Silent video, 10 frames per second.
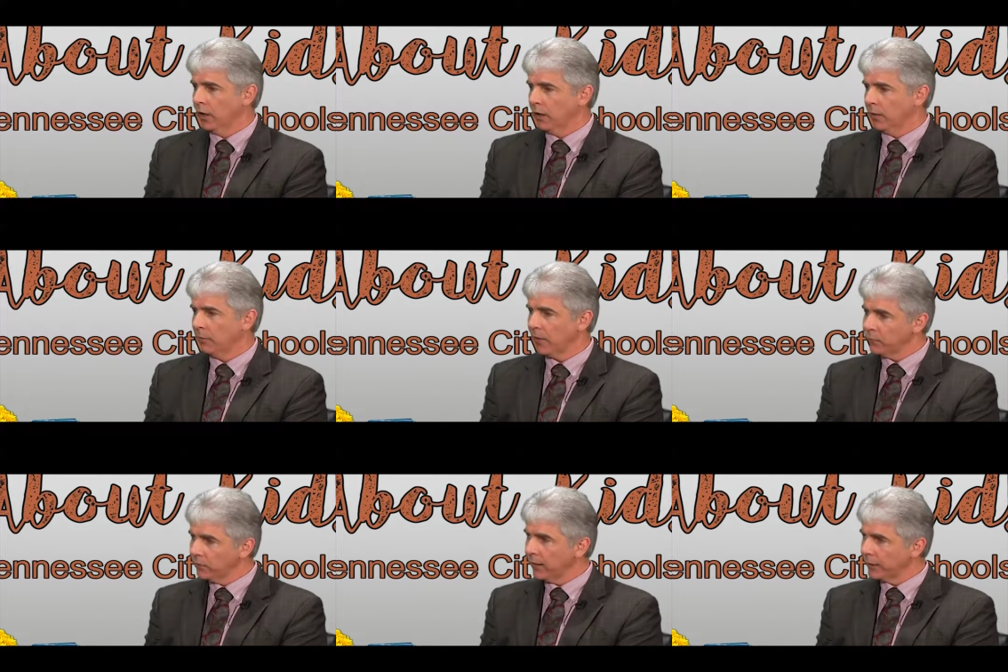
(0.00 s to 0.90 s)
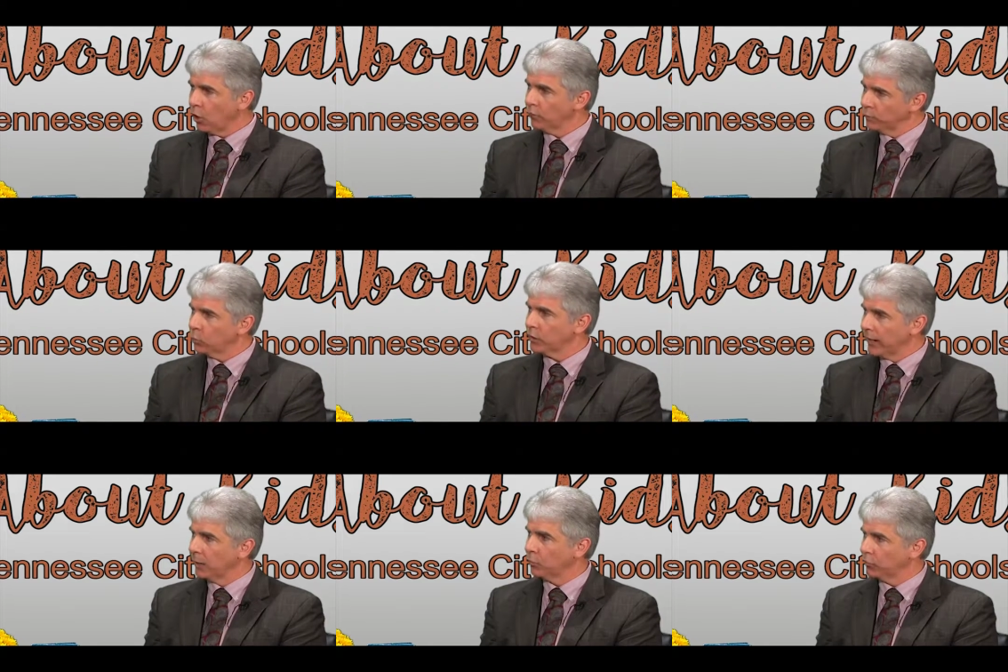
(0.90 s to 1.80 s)
I feel like often we're
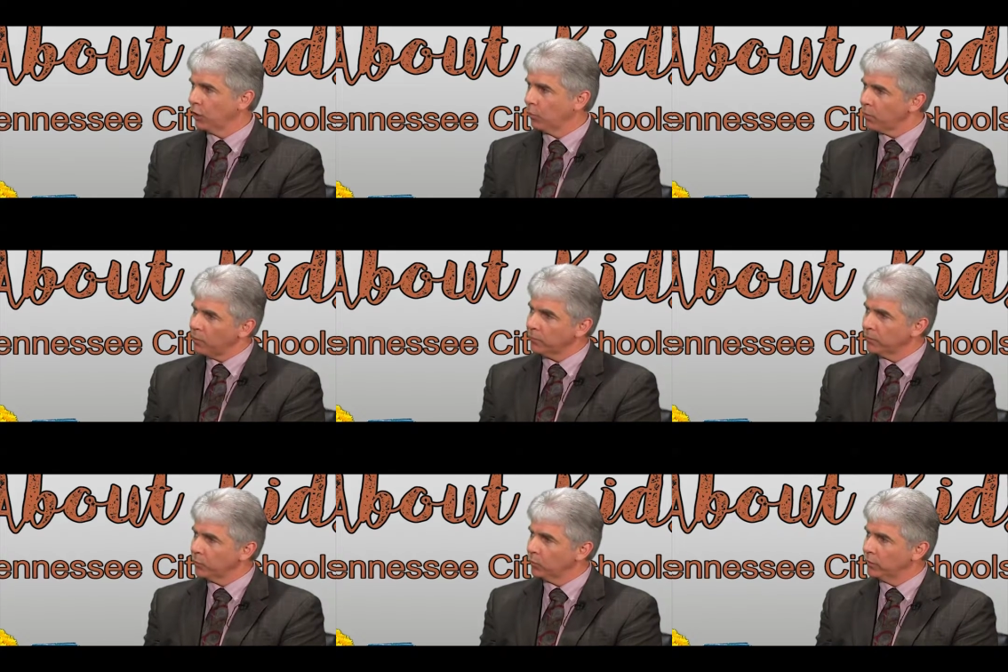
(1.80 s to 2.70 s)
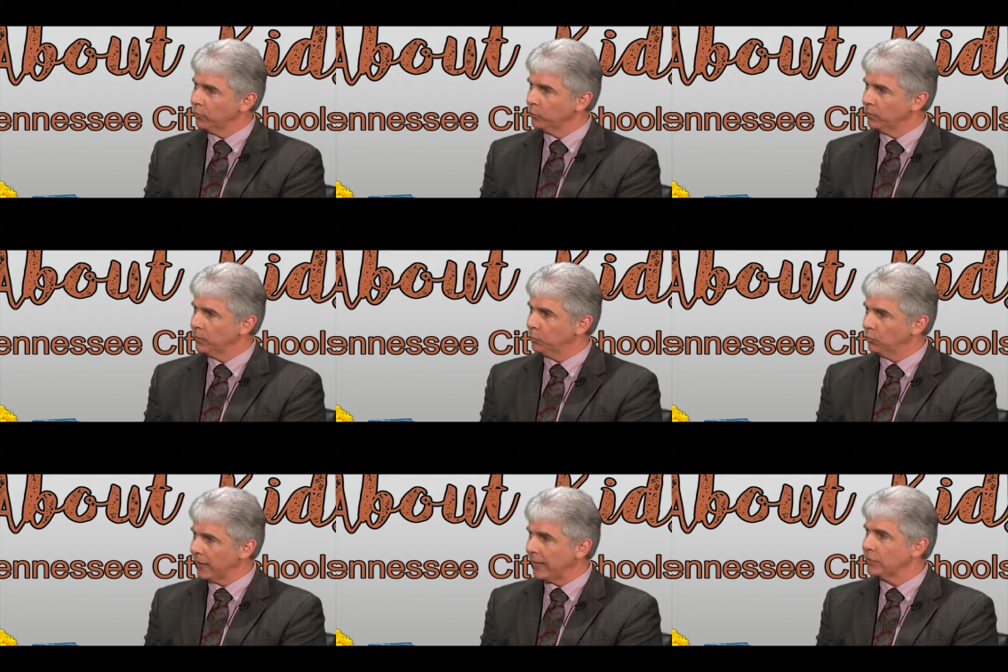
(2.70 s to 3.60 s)
able to go probably when other
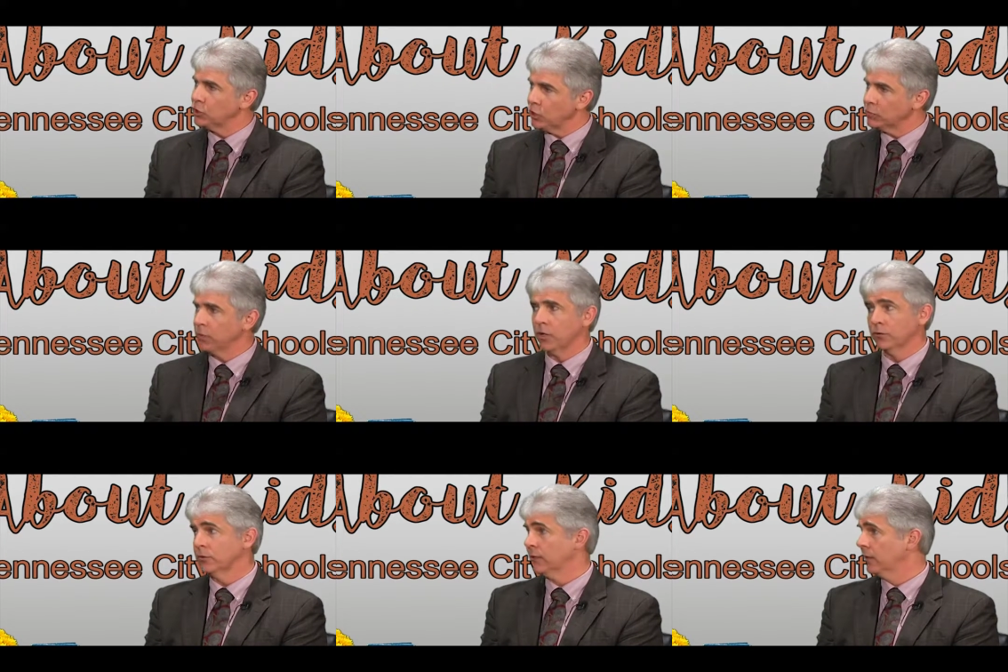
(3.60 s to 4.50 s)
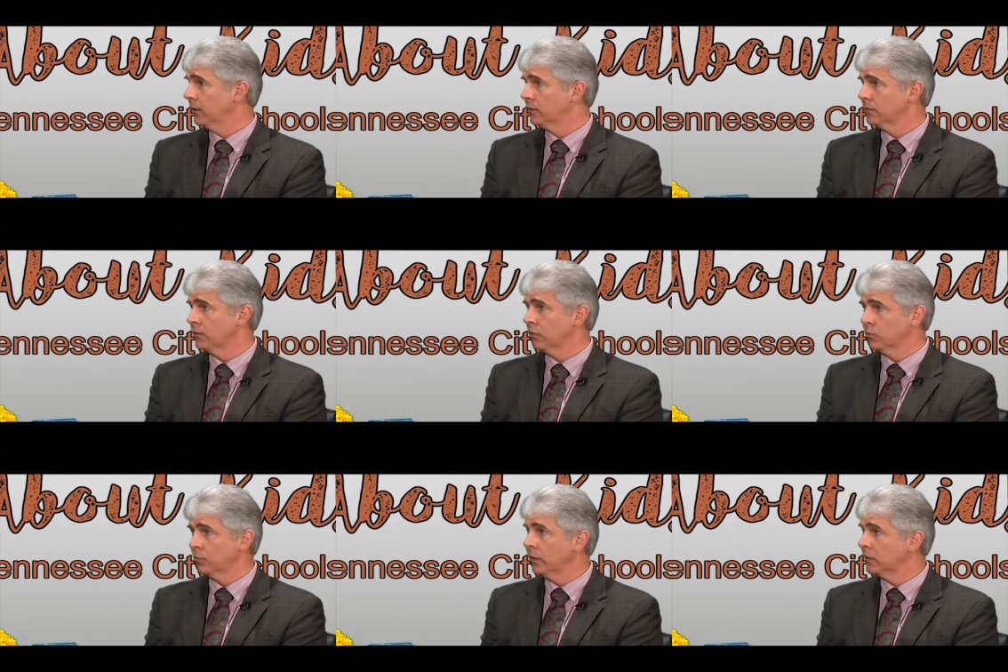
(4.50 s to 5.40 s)
people can't, just because our city does such a
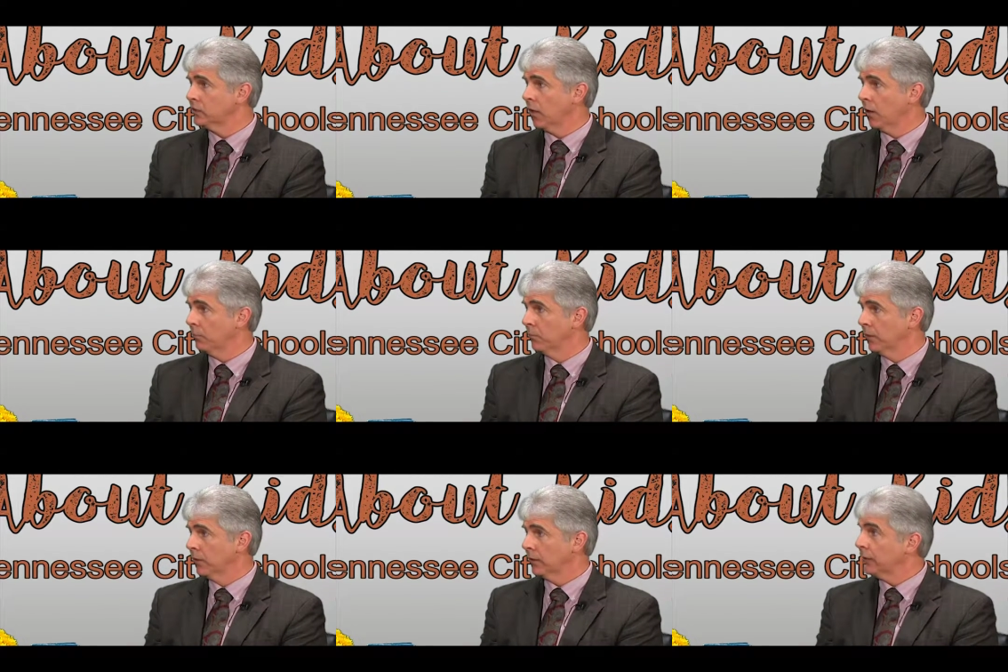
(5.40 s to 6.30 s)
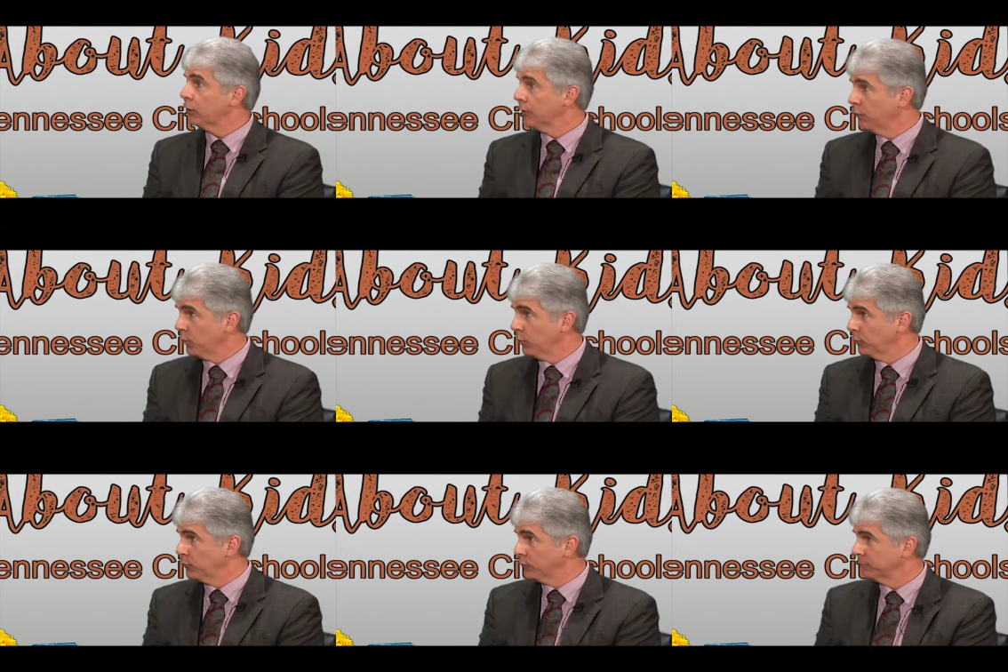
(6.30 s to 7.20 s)
tremendous job clearing the
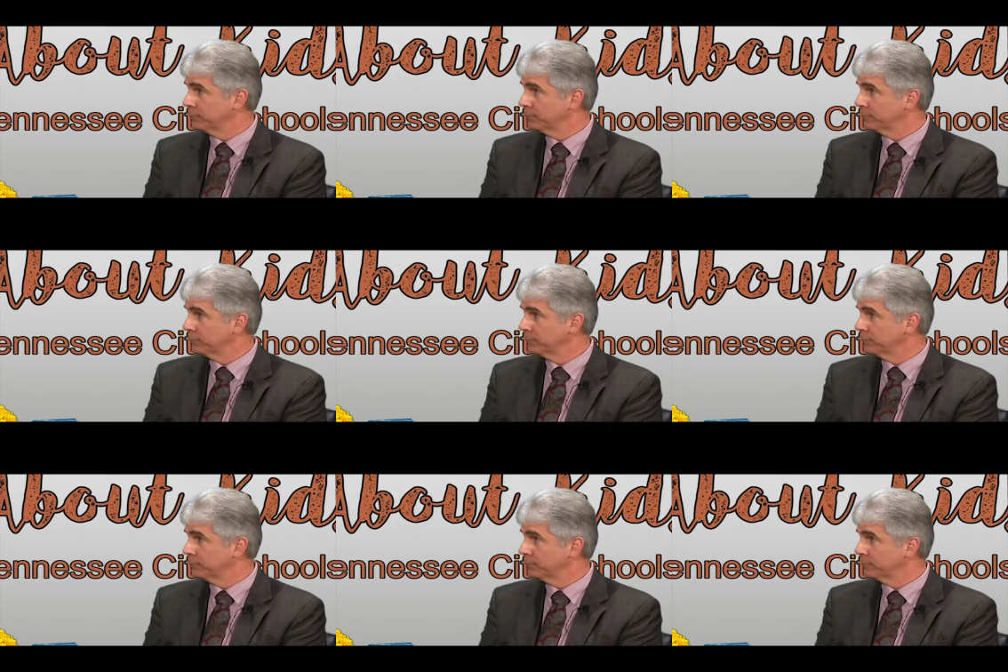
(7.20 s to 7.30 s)
roads.